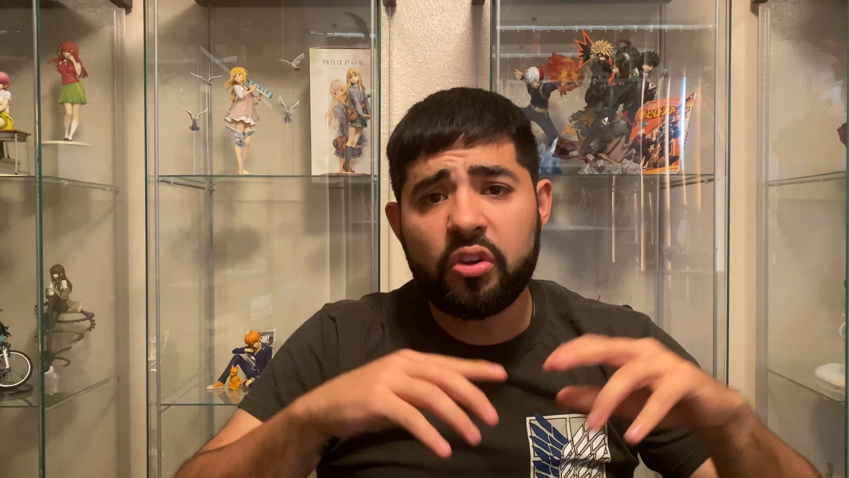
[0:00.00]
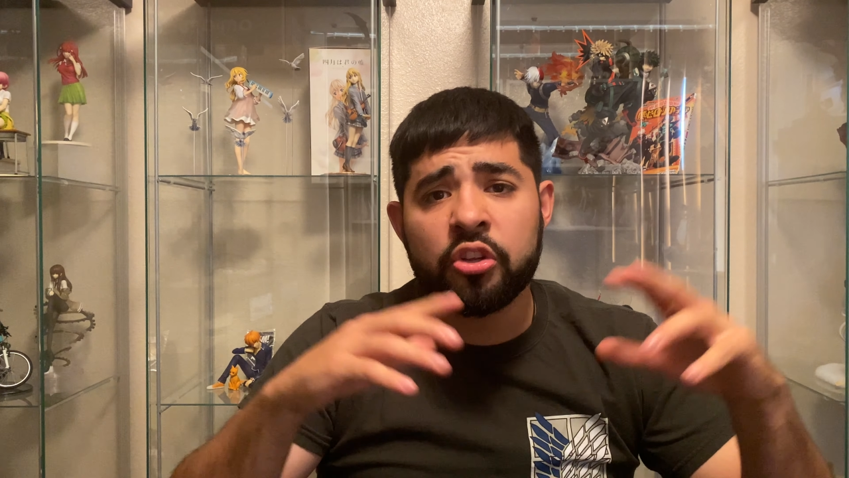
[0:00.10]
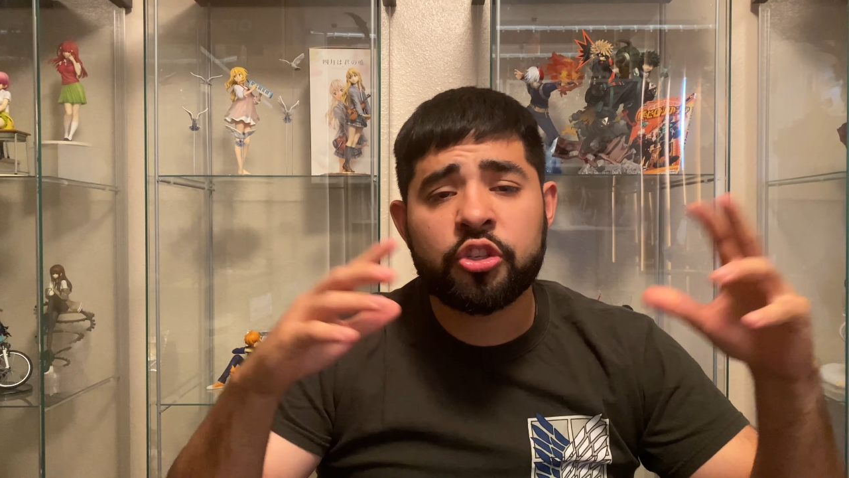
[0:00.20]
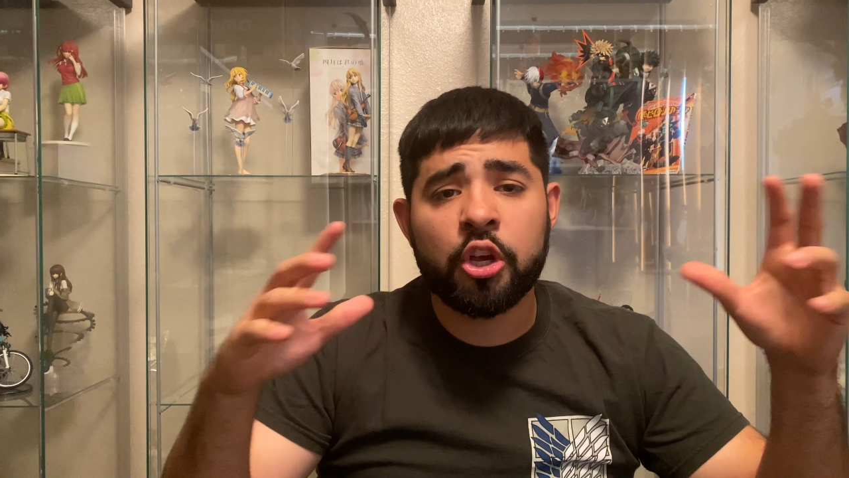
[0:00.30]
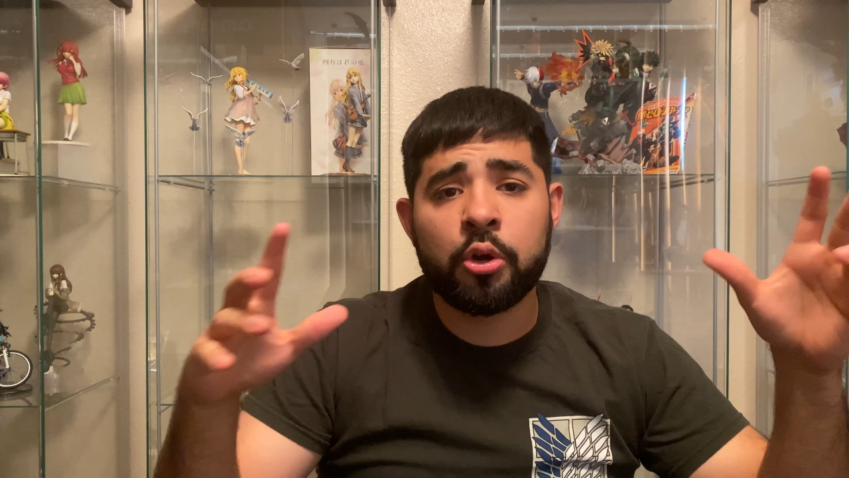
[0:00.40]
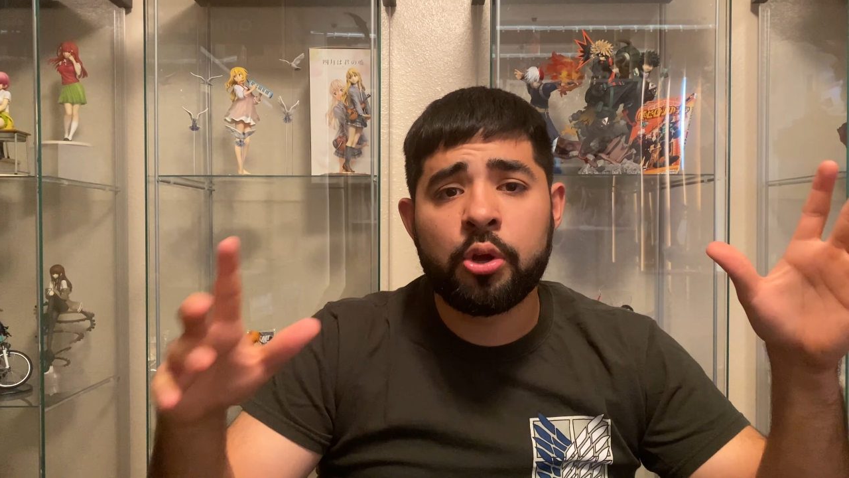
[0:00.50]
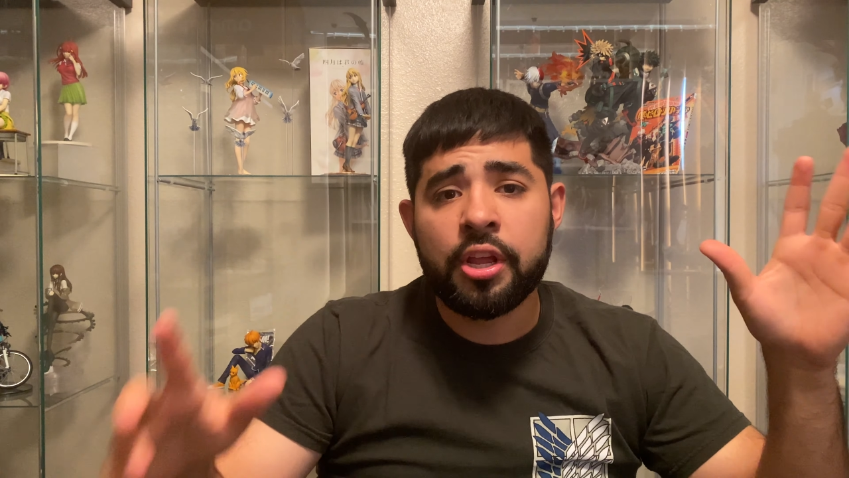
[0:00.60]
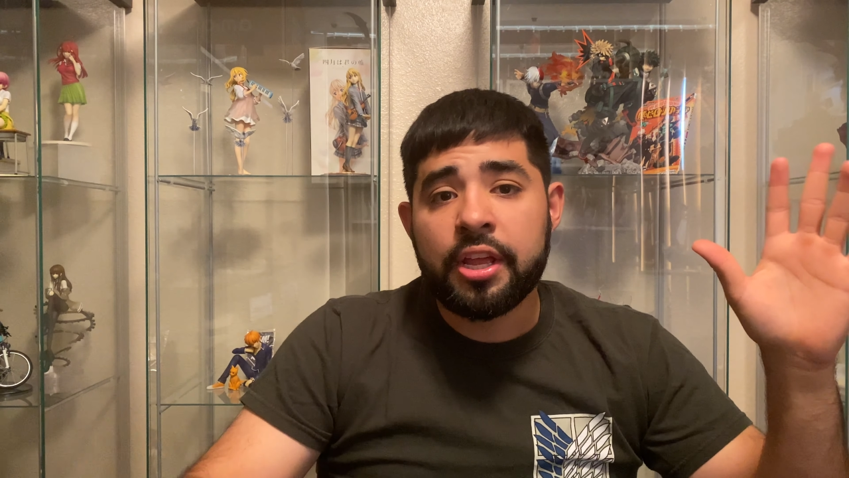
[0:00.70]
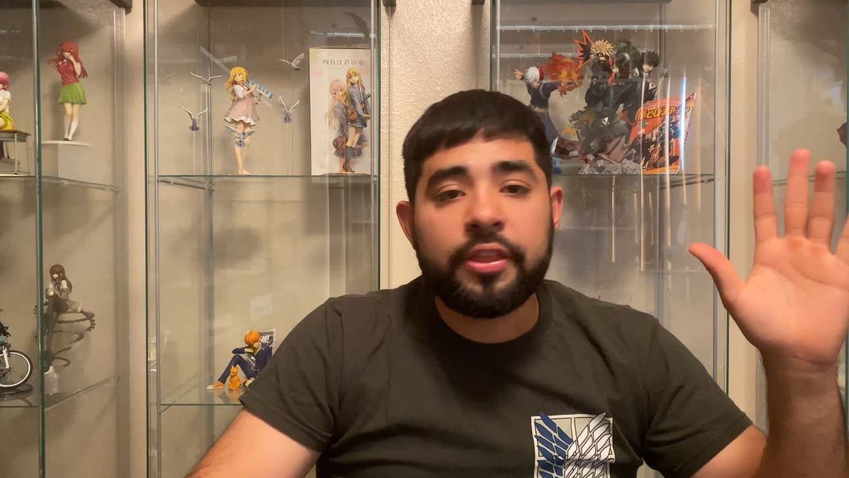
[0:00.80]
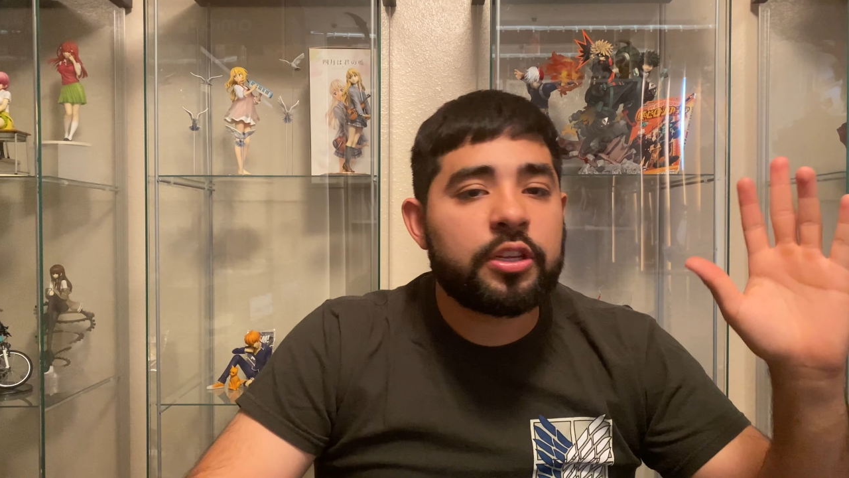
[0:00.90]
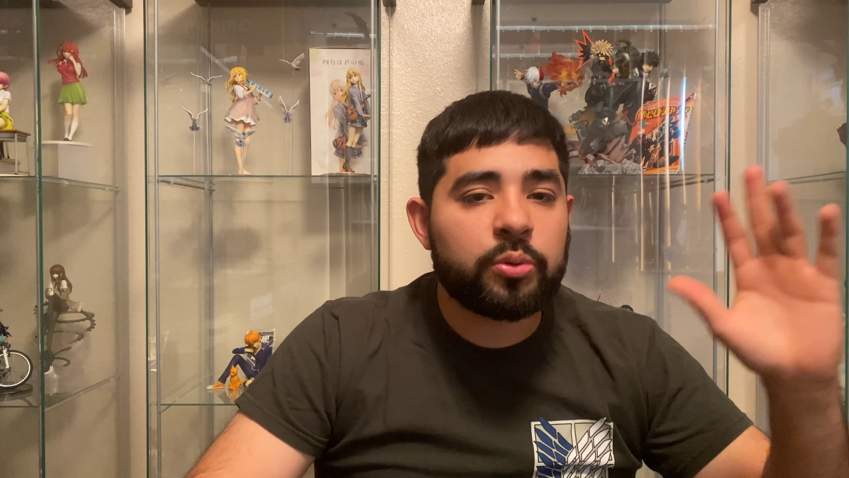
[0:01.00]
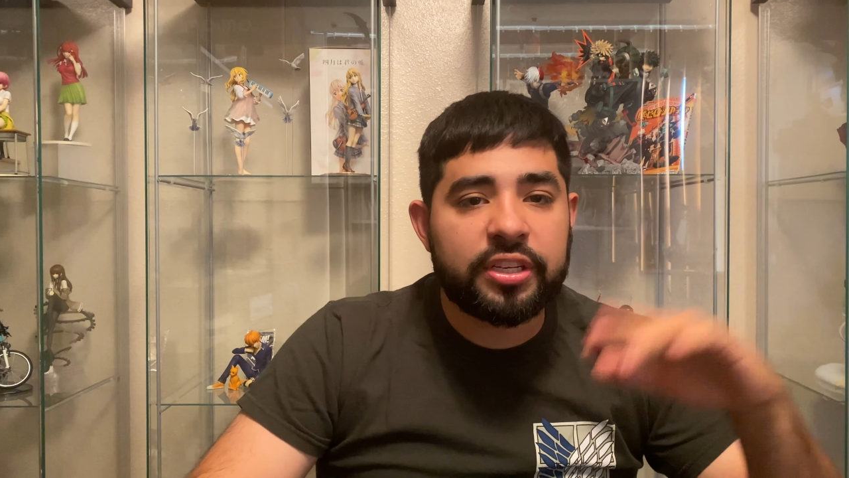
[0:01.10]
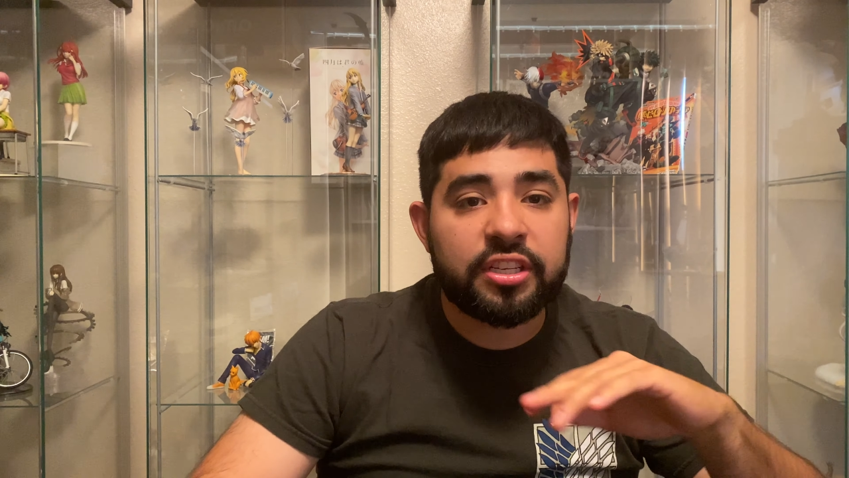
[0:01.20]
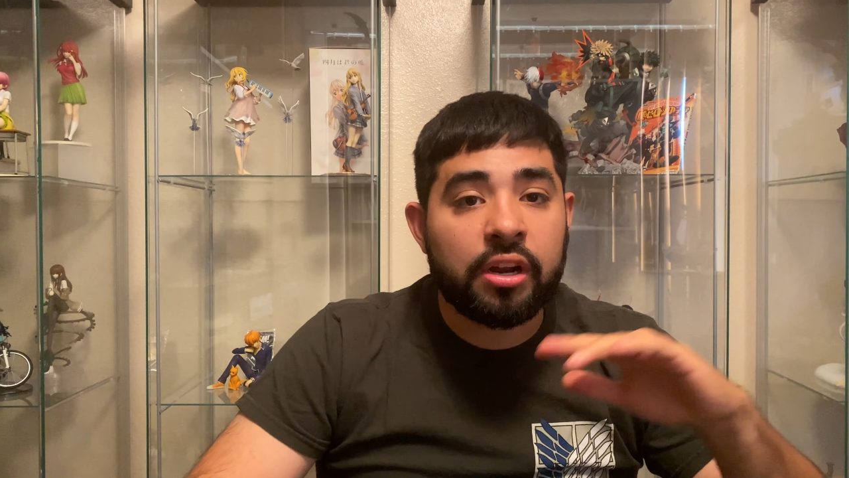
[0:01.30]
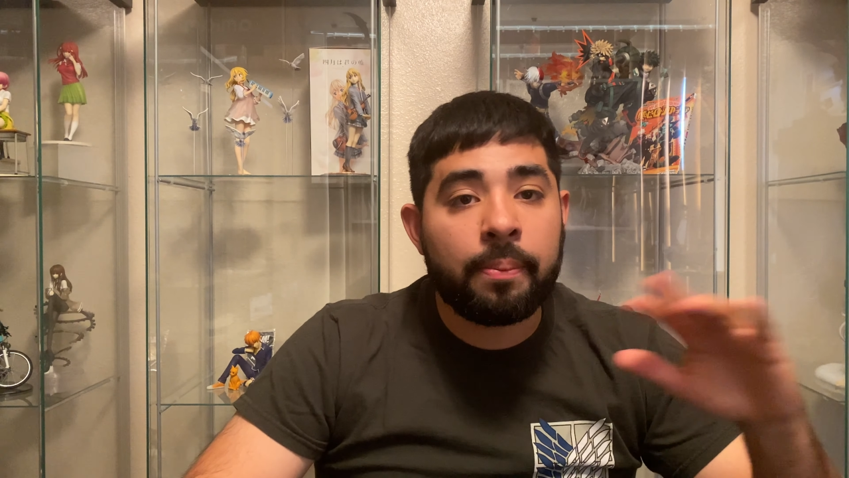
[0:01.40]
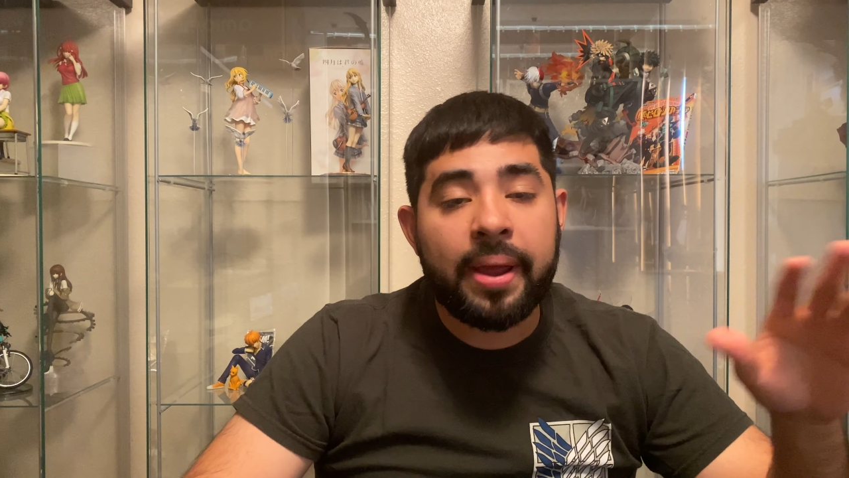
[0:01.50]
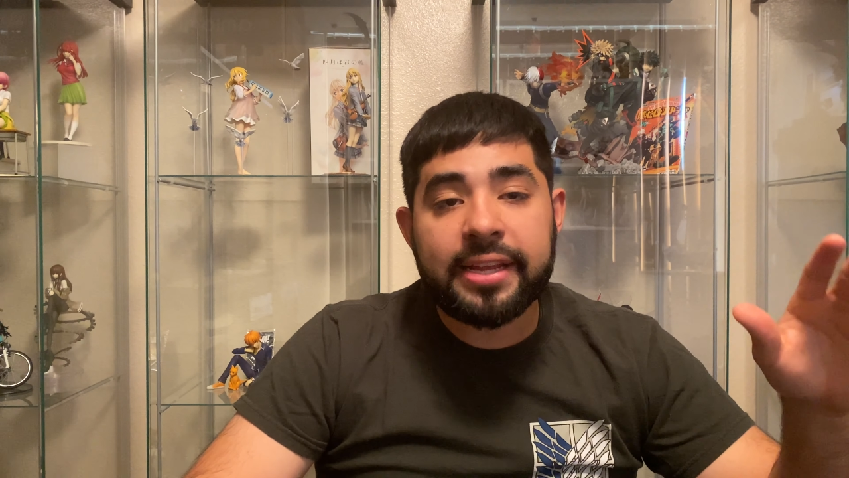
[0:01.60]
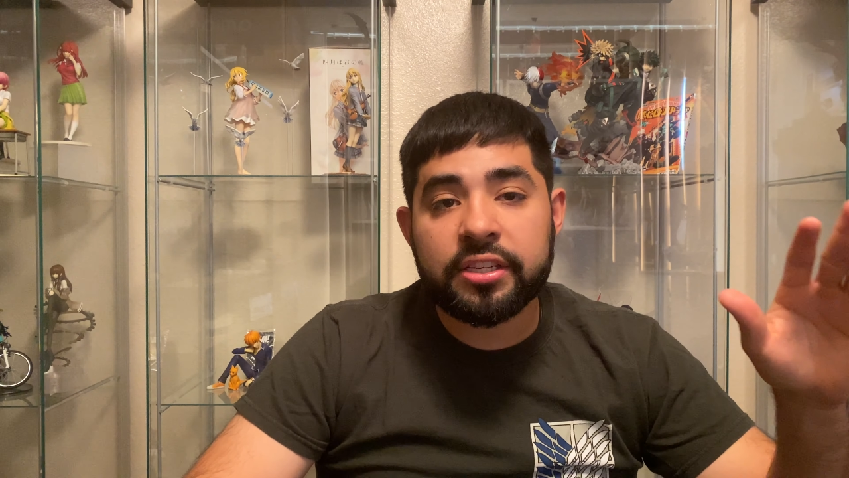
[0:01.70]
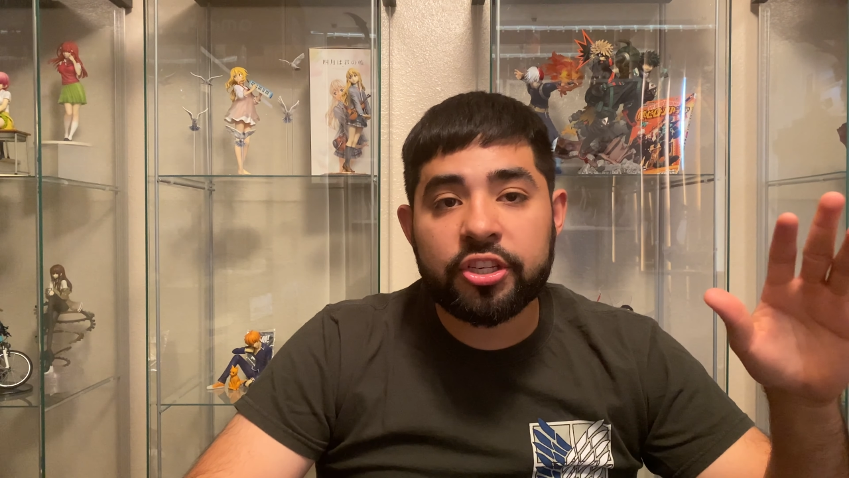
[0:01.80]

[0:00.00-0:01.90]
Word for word: So this one is an amazing